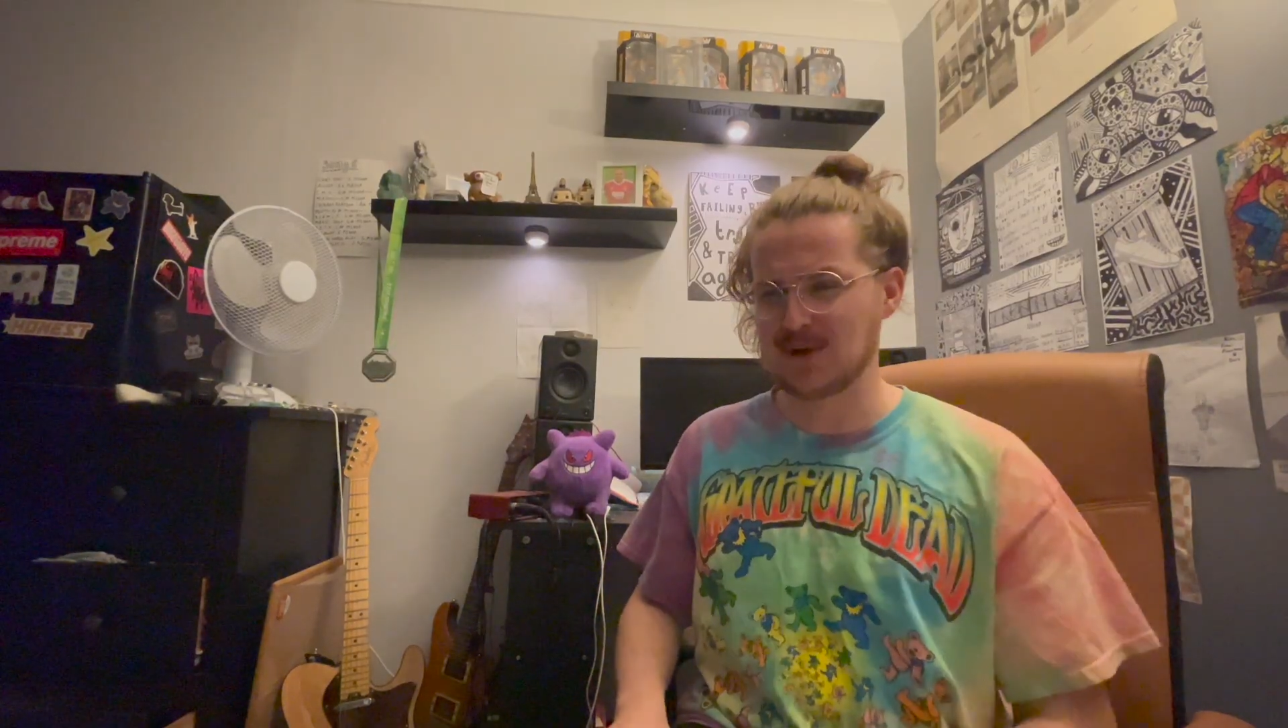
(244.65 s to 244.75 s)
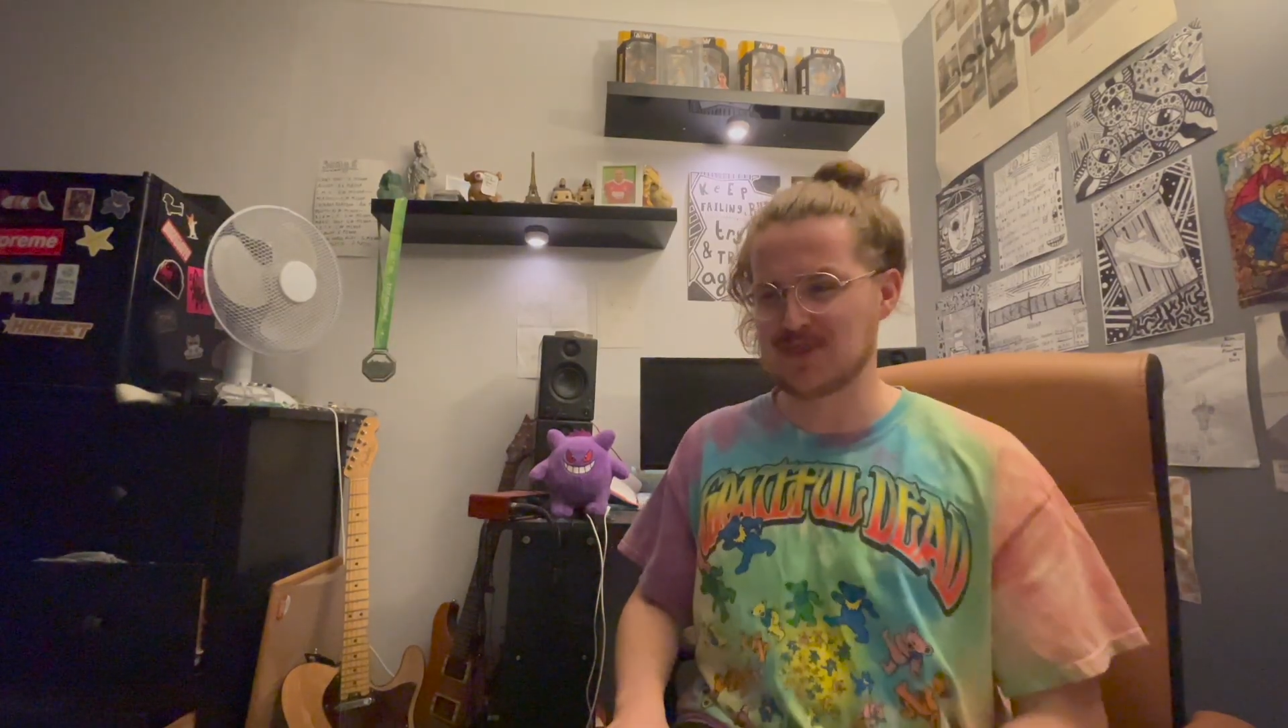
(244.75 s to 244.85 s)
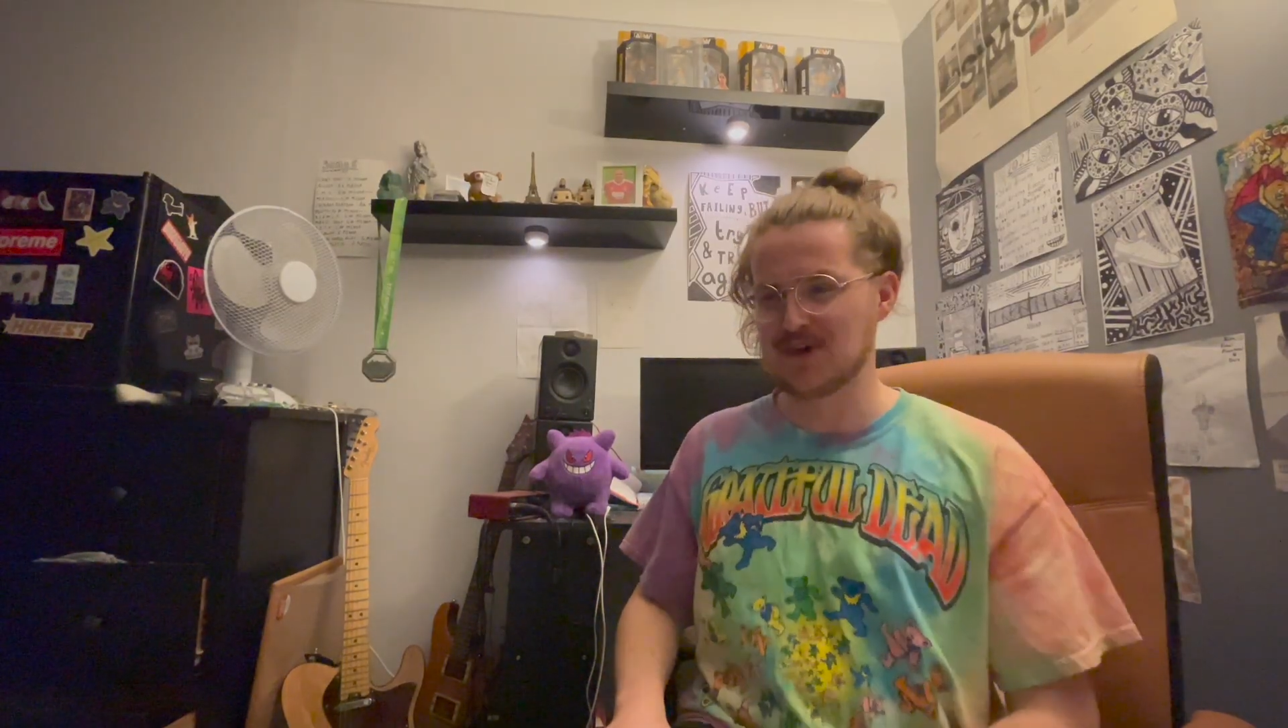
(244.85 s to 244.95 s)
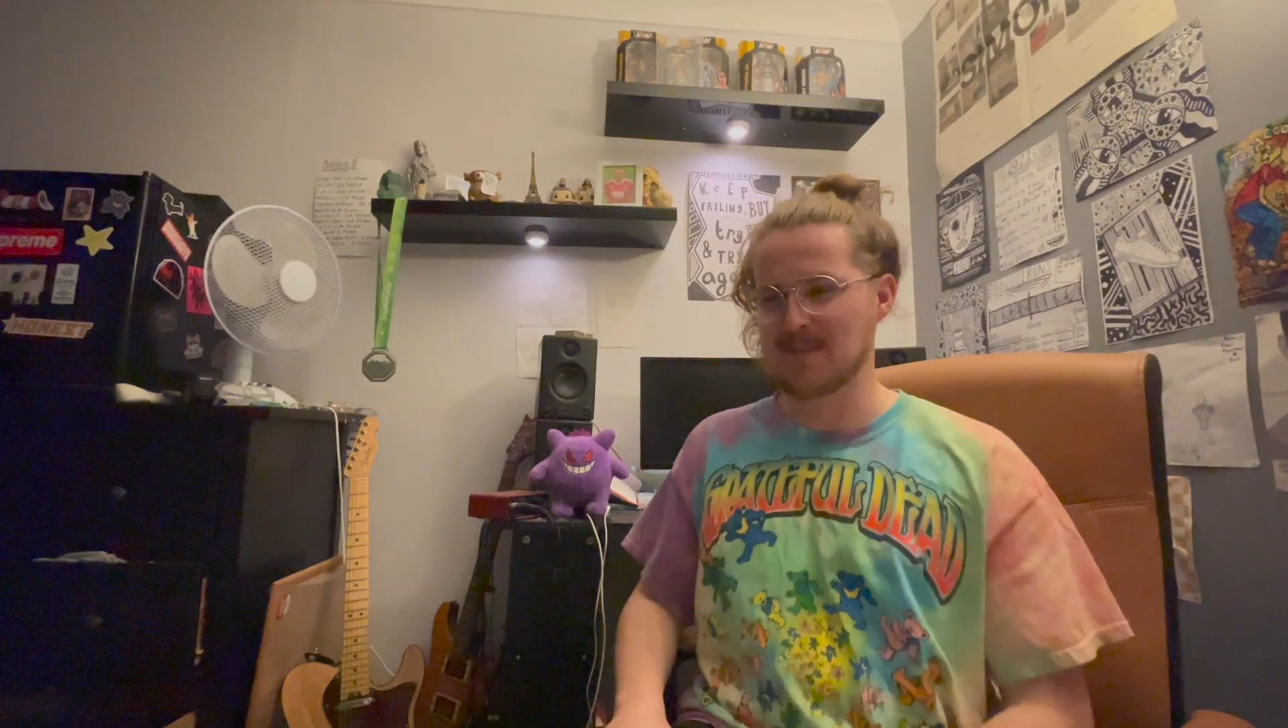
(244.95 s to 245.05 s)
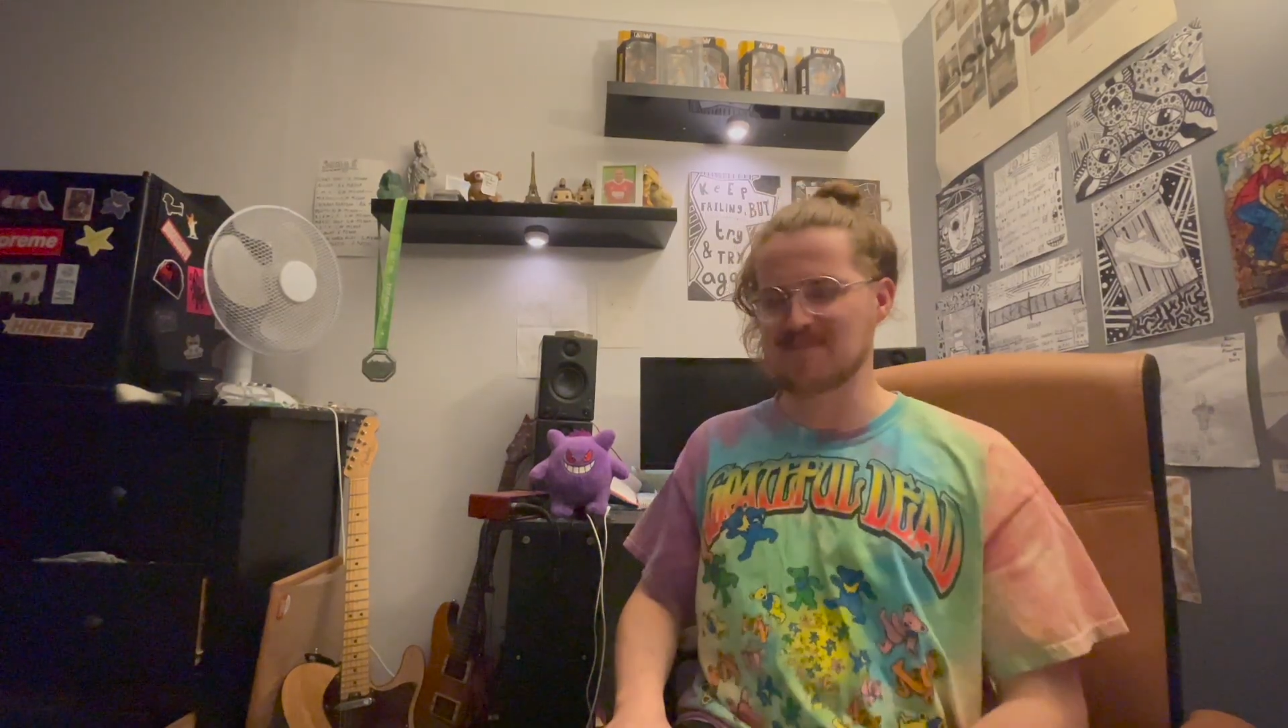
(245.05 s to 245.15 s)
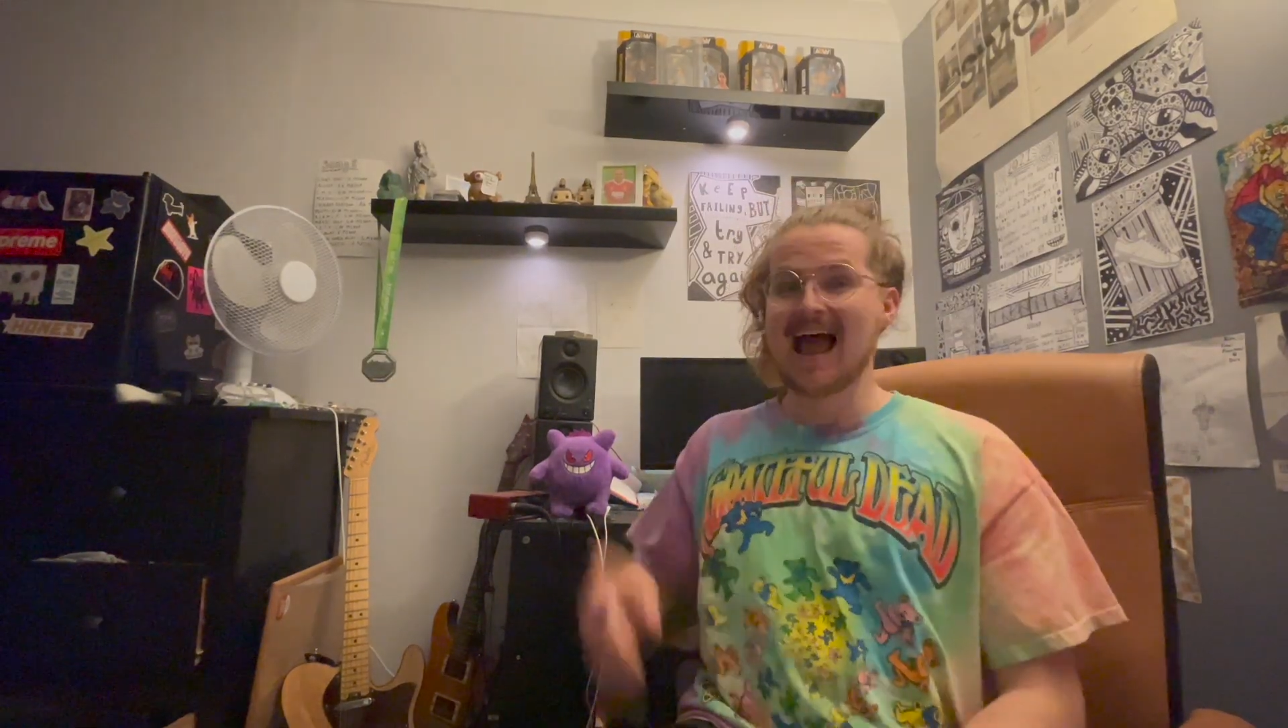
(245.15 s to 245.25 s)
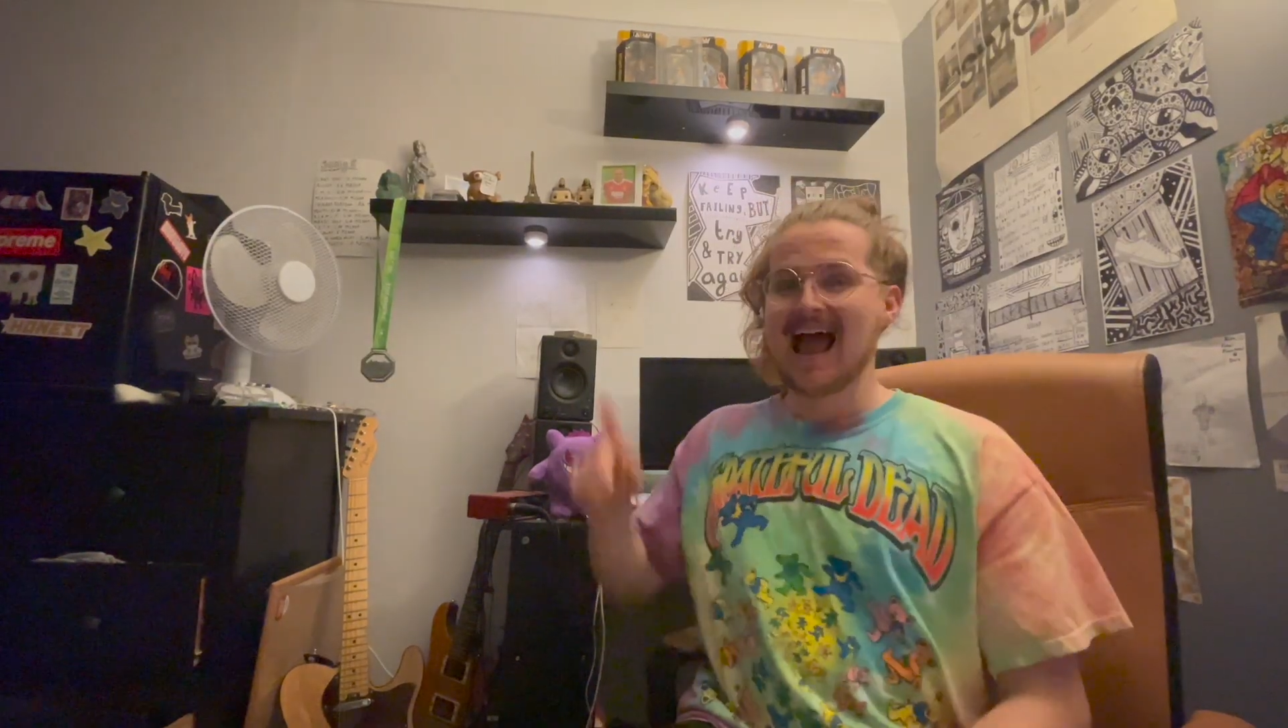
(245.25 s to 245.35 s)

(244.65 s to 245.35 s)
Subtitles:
with them?